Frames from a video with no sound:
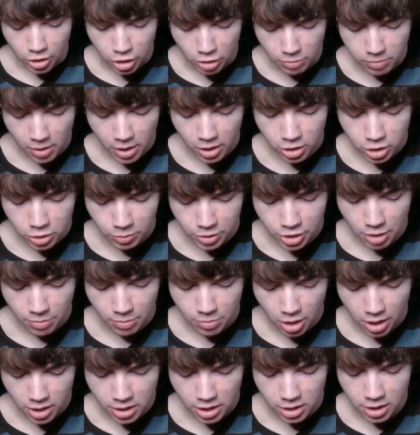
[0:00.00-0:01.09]
Do you plan on switching up
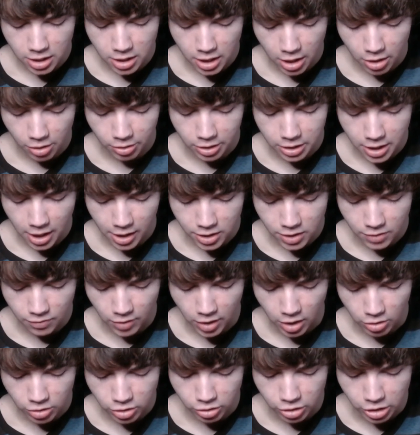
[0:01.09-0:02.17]
your content to not only toxic
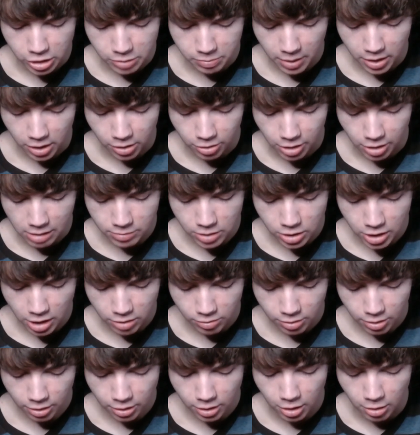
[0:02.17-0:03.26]
videos or just playing other games in
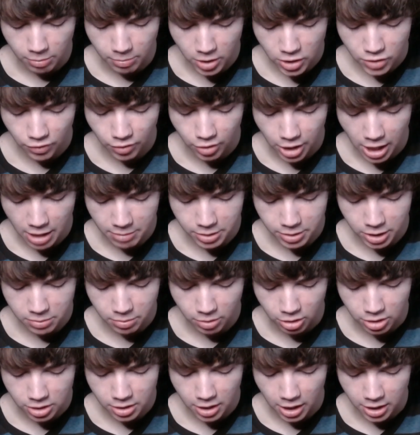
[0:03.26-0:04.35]
general? There are a bunch of other games that
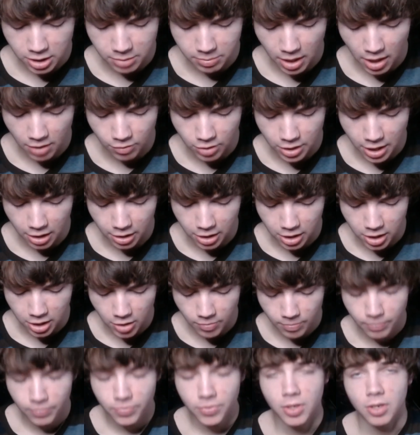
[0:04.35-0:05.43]
experience toxic behavior daily, you
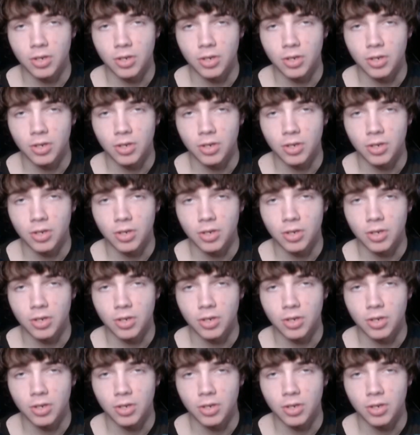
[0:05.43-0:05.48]
know.